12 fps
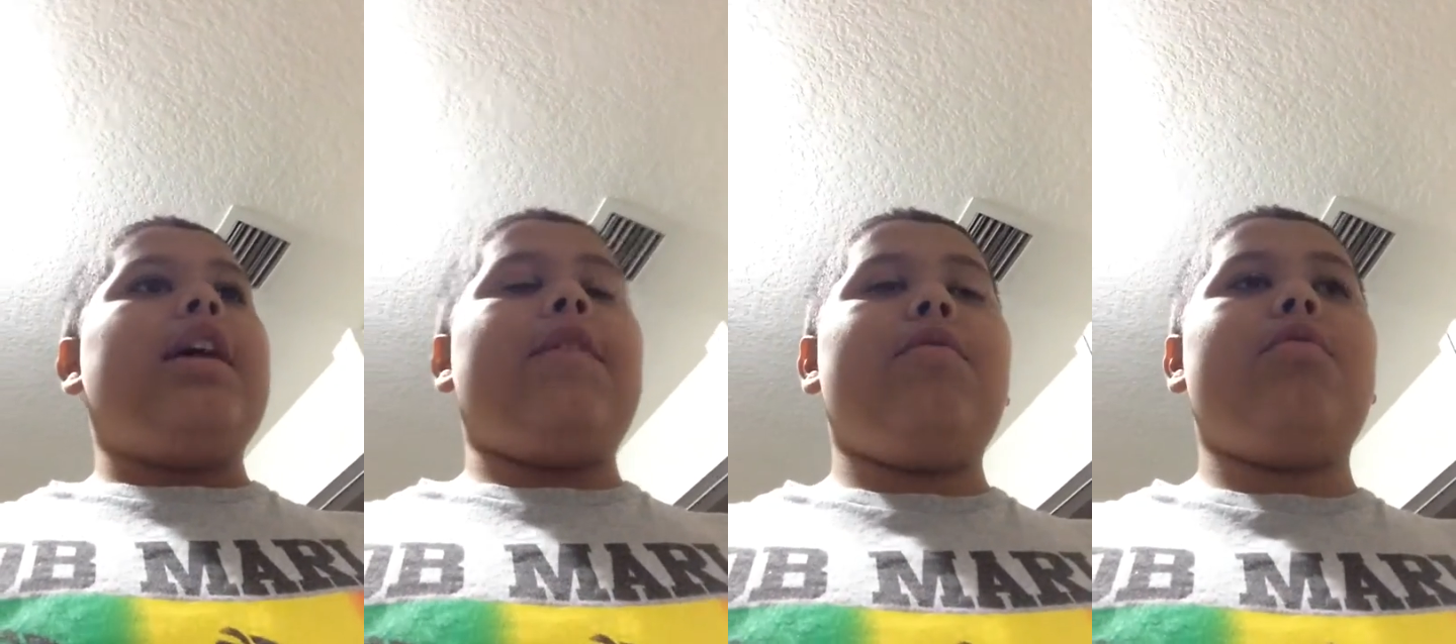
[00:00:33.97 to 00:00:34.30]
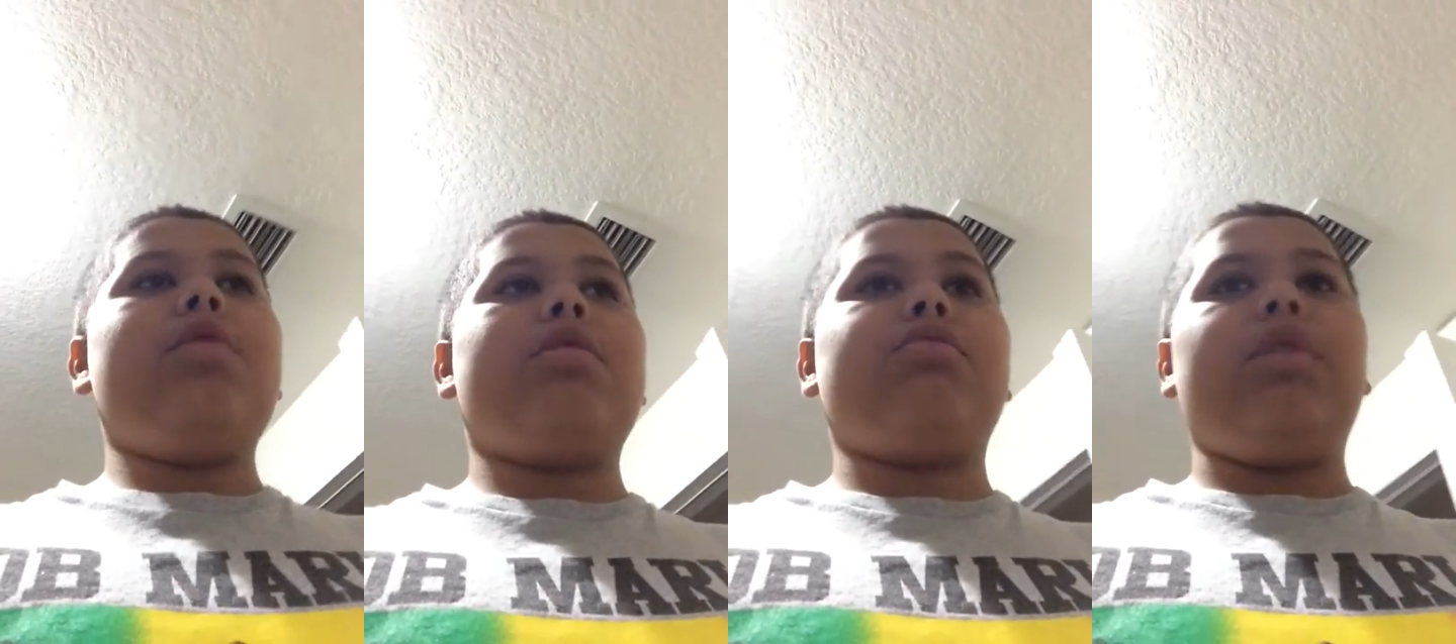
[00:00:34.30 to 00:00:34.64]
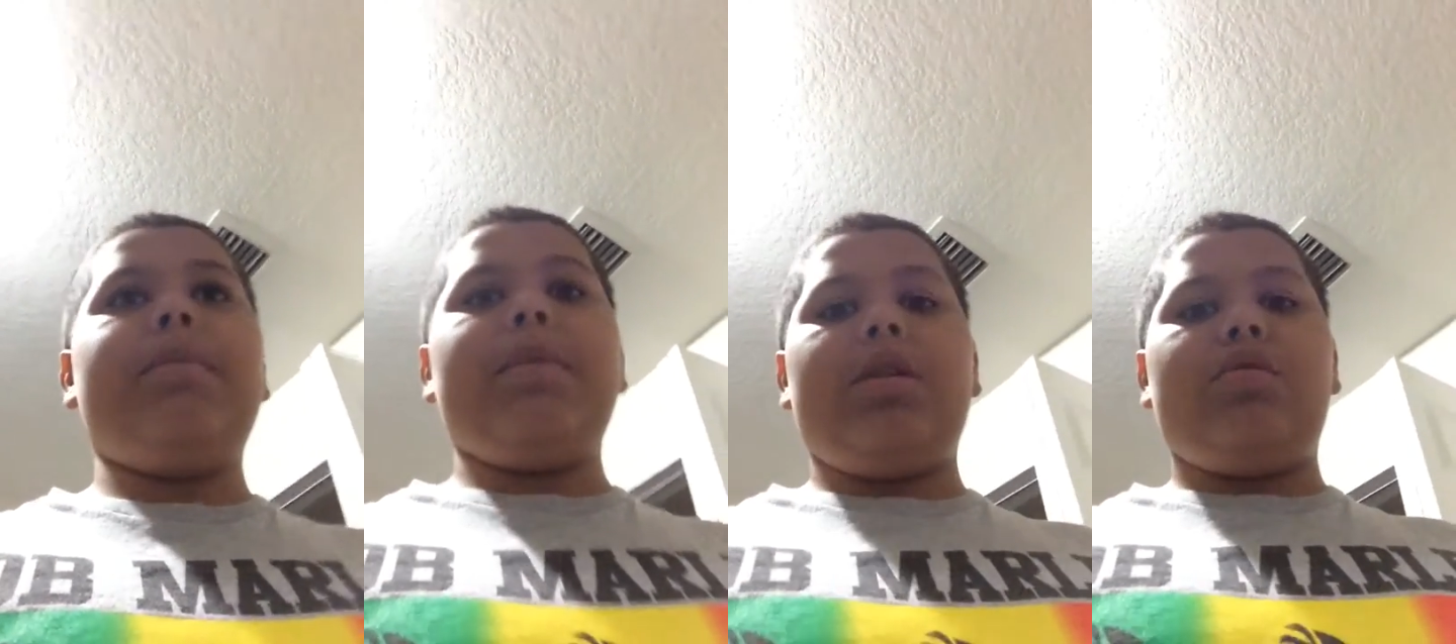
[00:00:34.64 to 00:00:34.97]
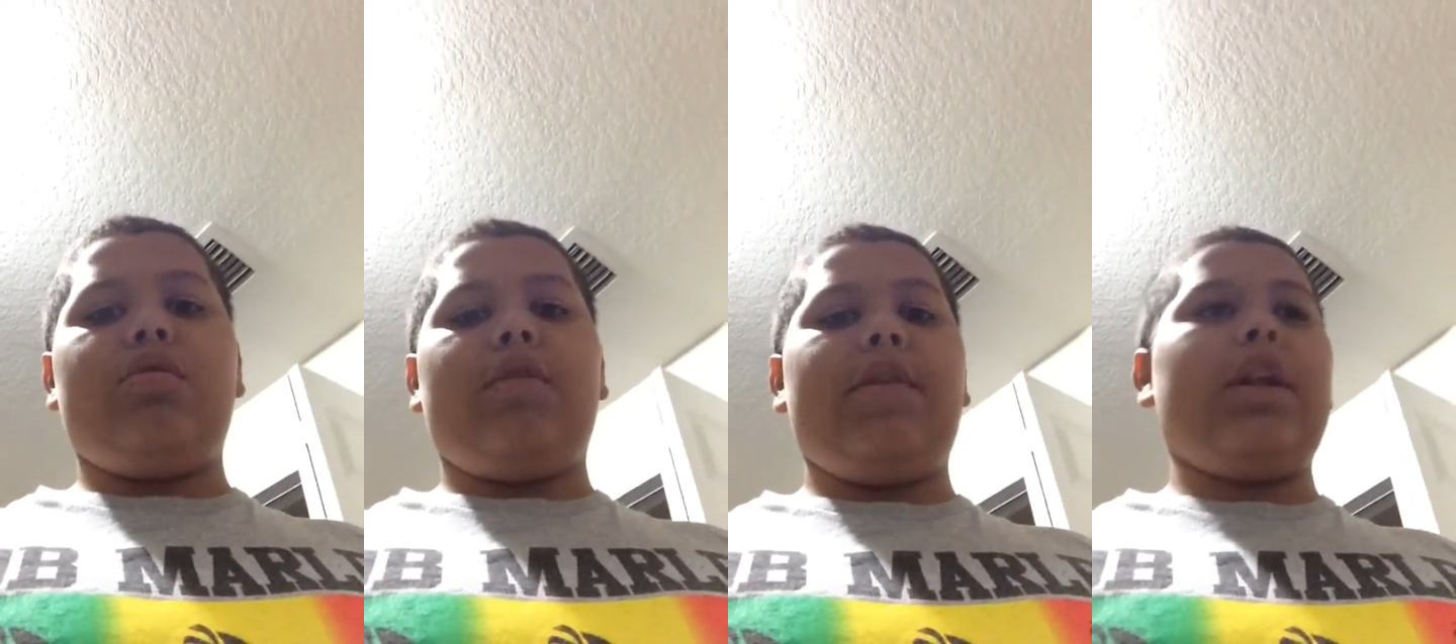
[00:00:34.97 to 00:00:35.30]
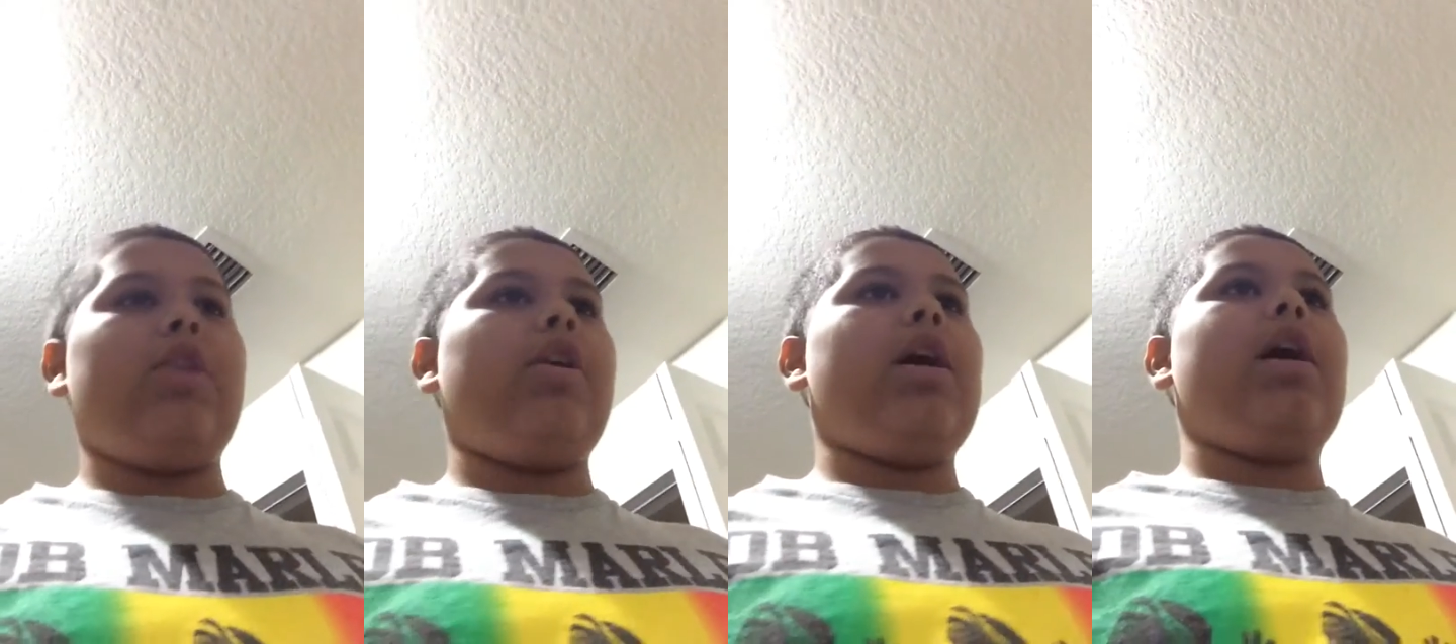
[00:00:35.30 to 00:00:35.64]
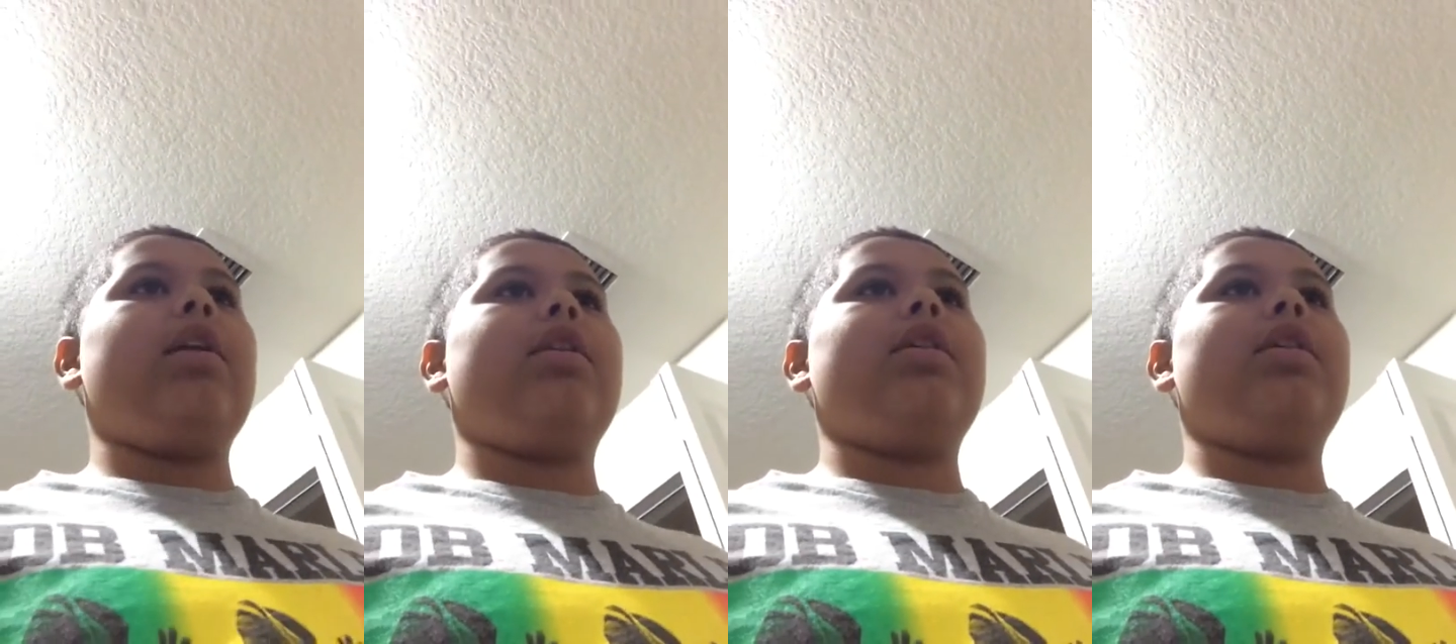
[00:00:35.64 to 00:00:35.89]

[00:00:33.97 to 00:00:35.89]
If you just want me to do a video, uh,